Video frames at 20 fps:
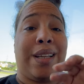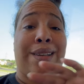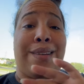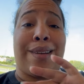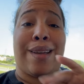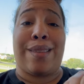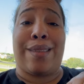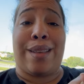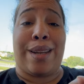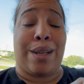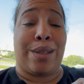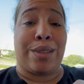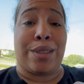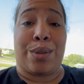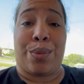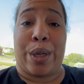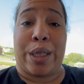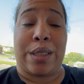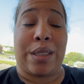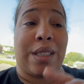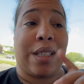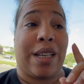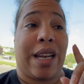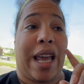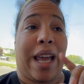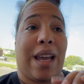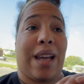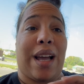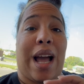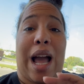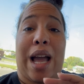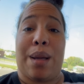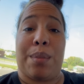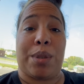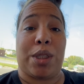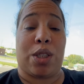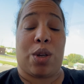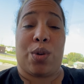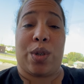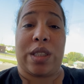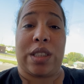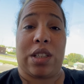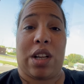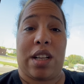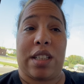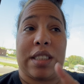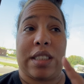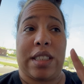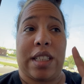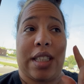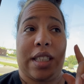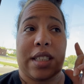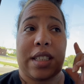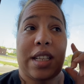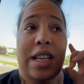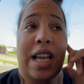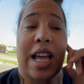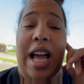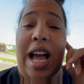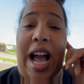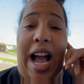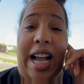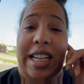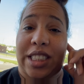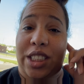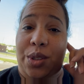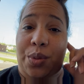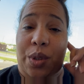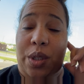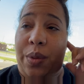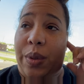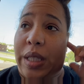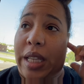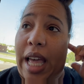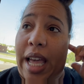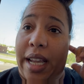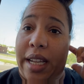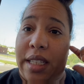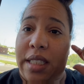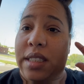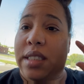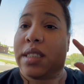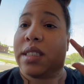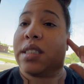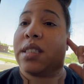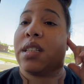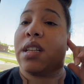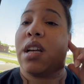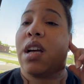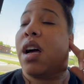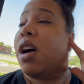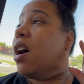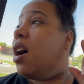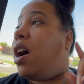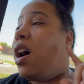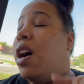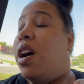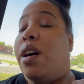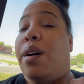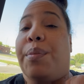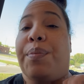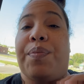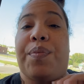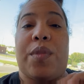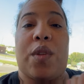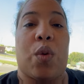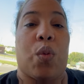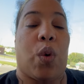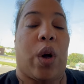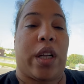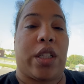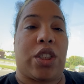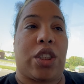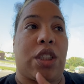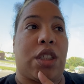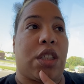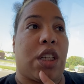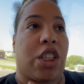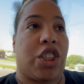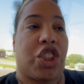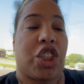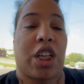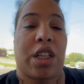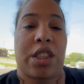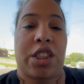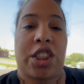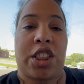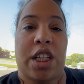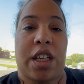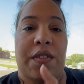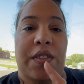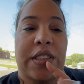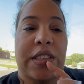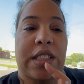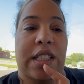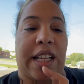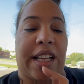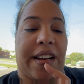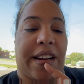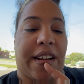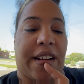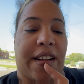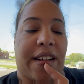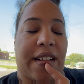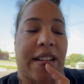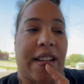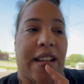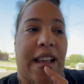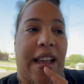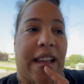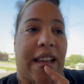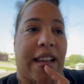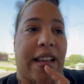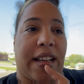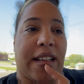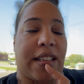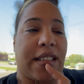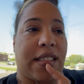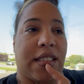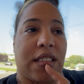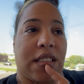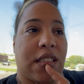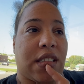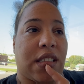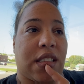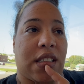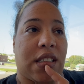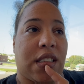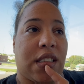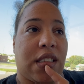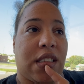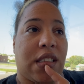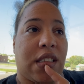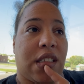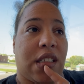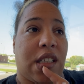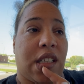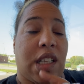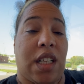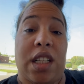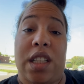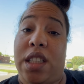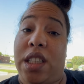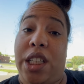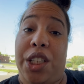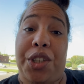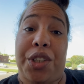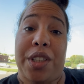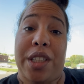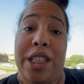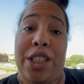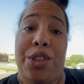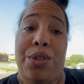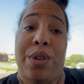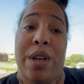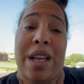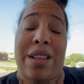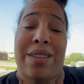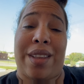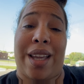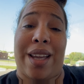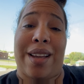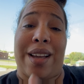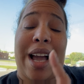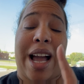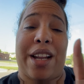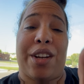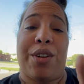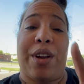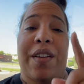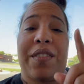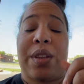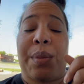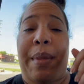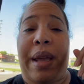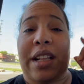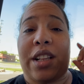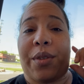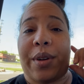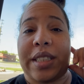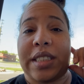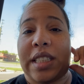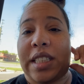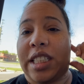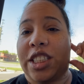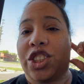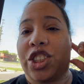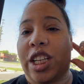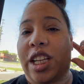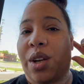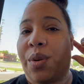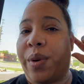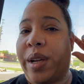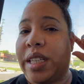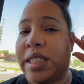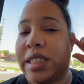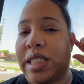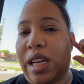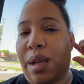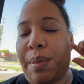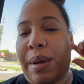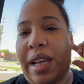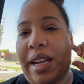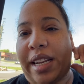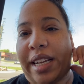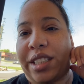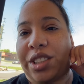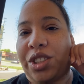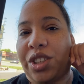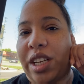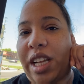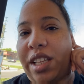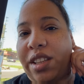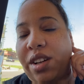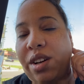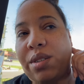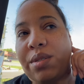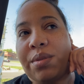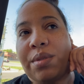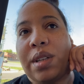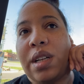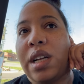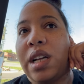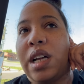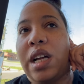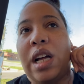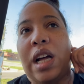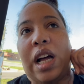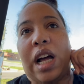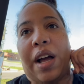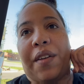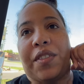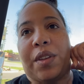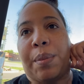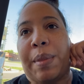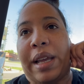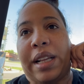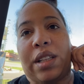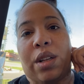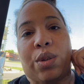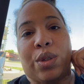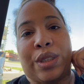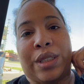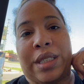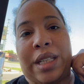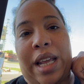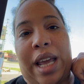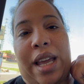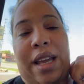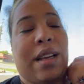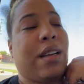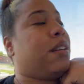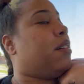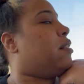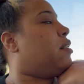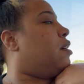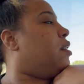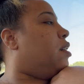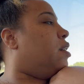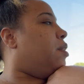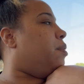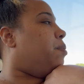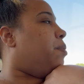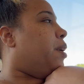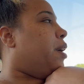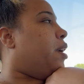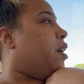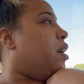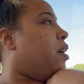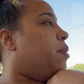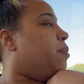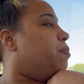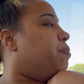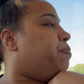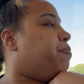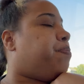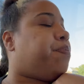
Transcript: nothing else the rest of the day. I am so exhausted. I just want to relax. Um, watch a church service later and literally do nothing. I do have to make the rest of these chicken wings that I made yesterday though. I have to make those today. But, um,